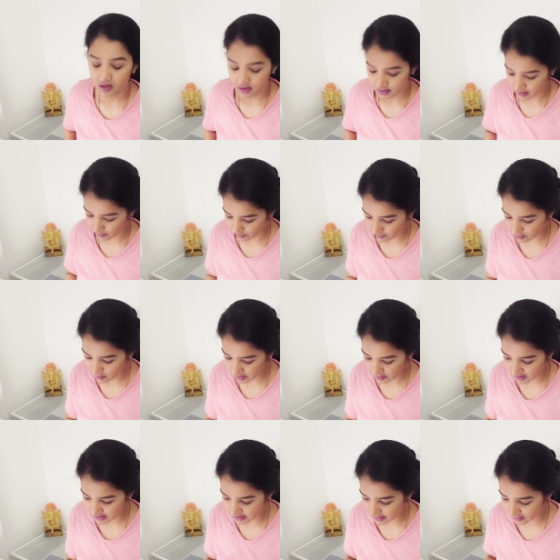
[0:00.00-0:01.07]
Some of you might be
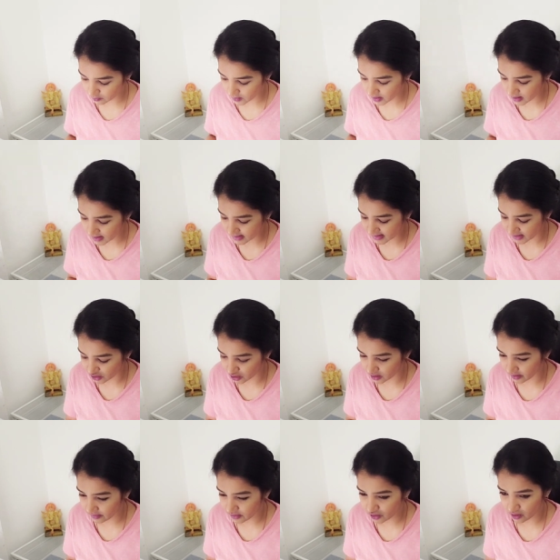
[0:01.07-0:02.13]
dealing with a
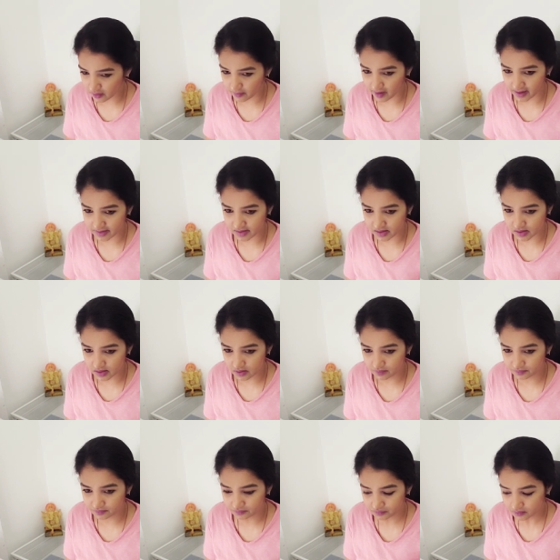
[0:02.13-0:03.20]
Sagittarius or a Pisces.
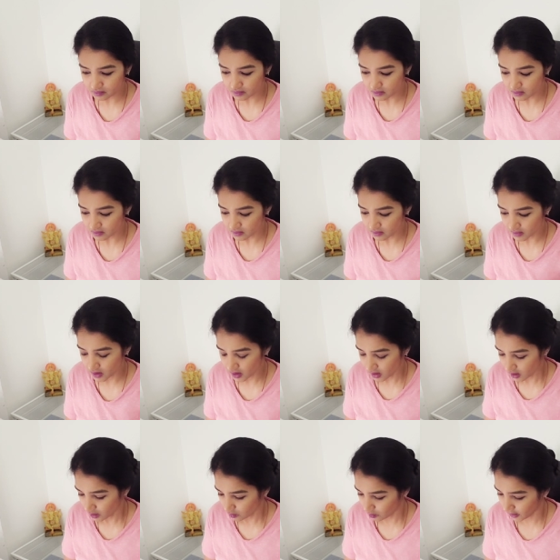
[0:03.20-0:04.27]

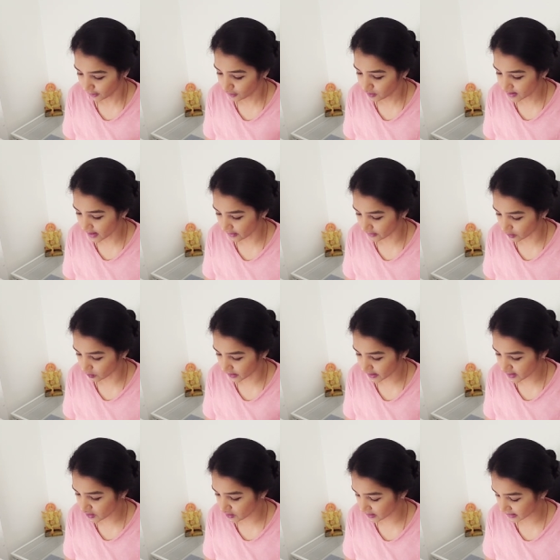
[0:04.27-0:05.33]
Virgos out there, what is your